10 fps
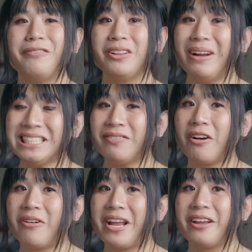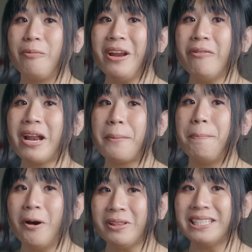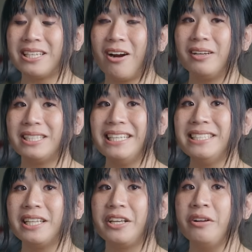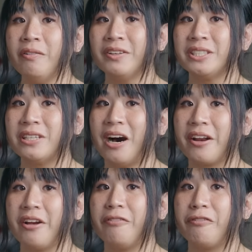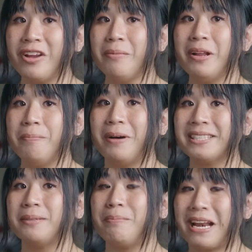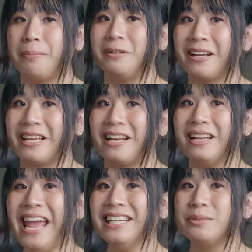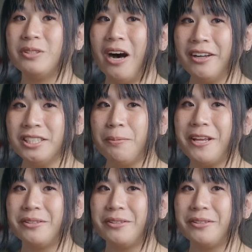For the rest of our rig, we are running both guitars into the Universal Audio Friedman Buxom Betty plugin, and we'll also be